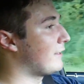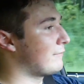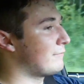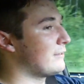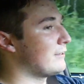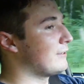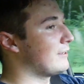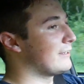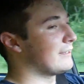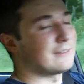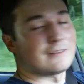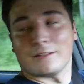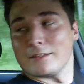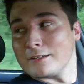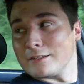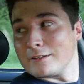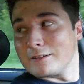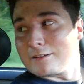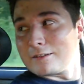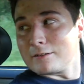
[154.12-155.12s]
I feel like
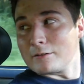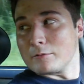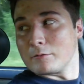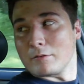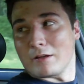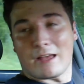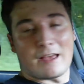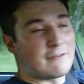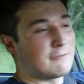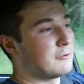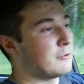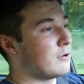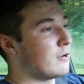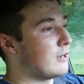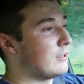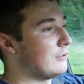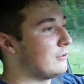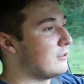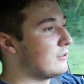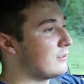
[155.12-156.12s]
everywhere
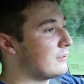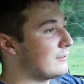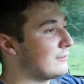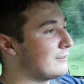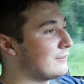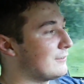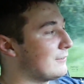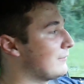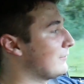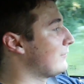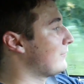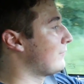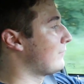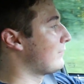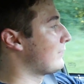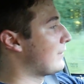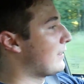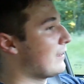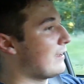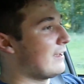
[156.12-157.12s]
I look
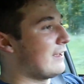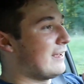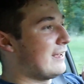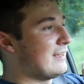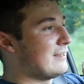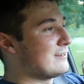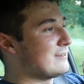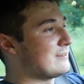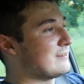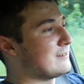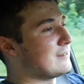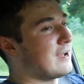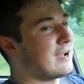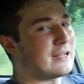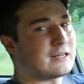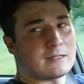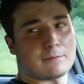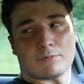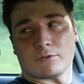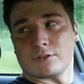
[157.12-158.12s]
is
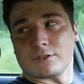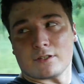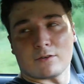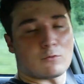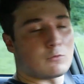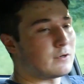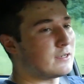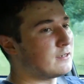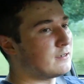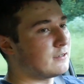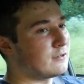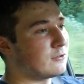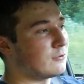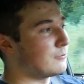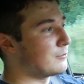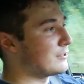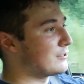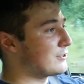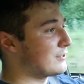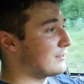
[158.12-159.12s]
90% window,
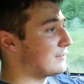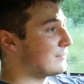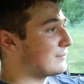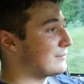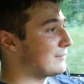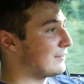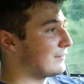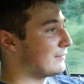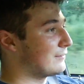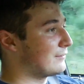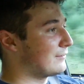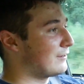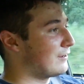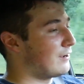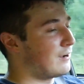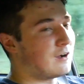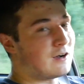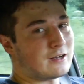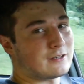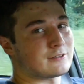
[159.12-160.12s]
which is
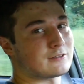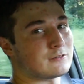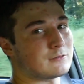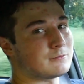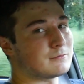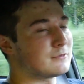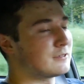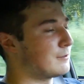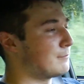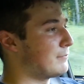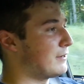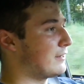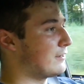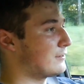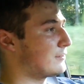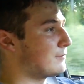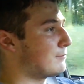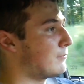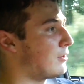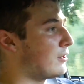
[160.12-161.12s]
awesome
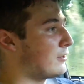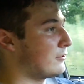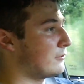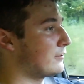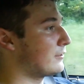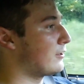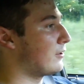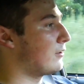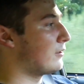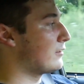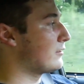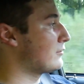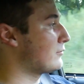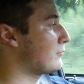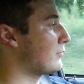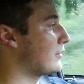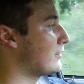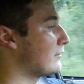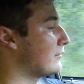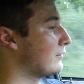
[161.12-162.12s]
compared to modern cars
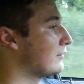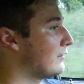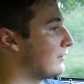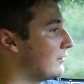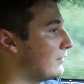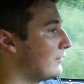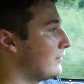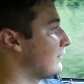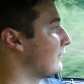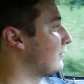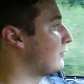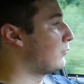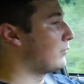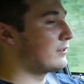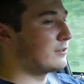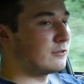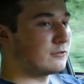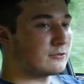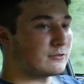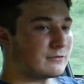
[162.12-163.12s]
where the
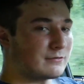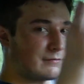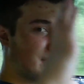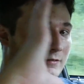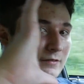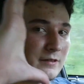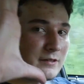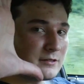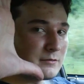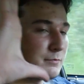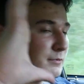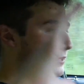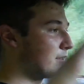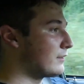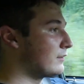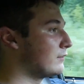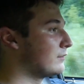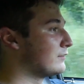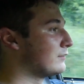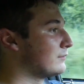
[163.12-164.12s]
windows are this
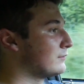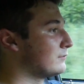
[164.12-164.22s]
big.